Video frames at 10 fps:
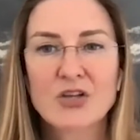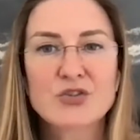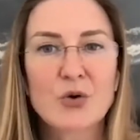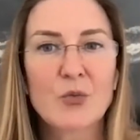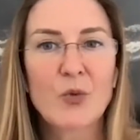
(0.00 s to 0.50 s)

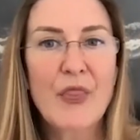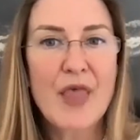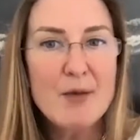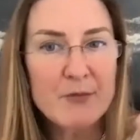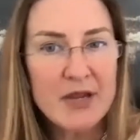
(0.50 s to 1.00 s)
So
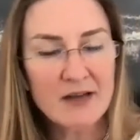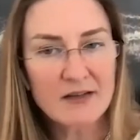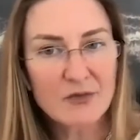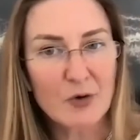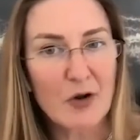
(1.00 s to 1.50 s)
what that
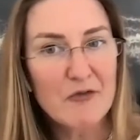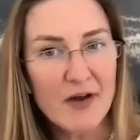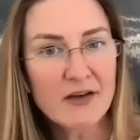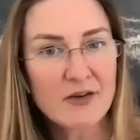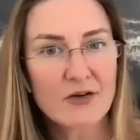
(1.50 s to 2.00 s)
means for a
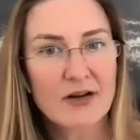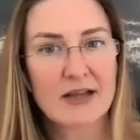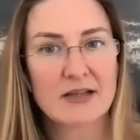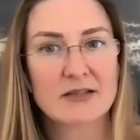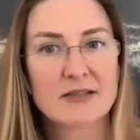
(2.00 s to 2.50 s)
funder
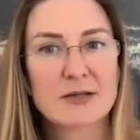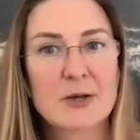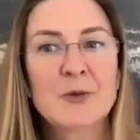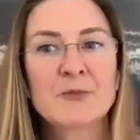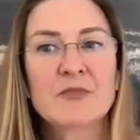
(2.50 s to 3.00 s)

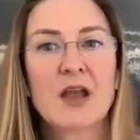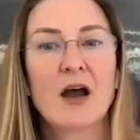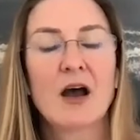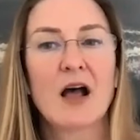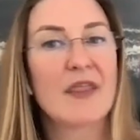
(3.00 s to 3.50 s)
is
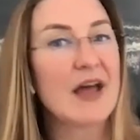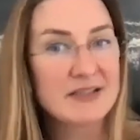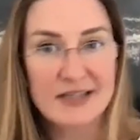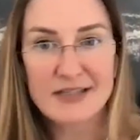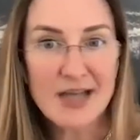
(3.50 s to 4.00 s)

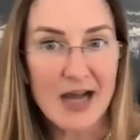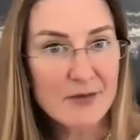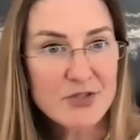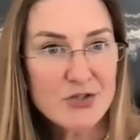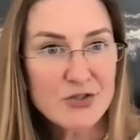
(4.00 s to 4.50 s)
that takes
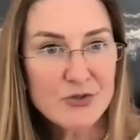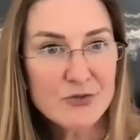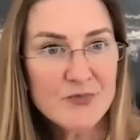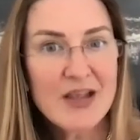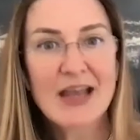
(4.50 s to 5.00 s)
time to
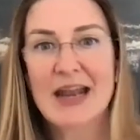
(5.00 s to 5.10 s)
do.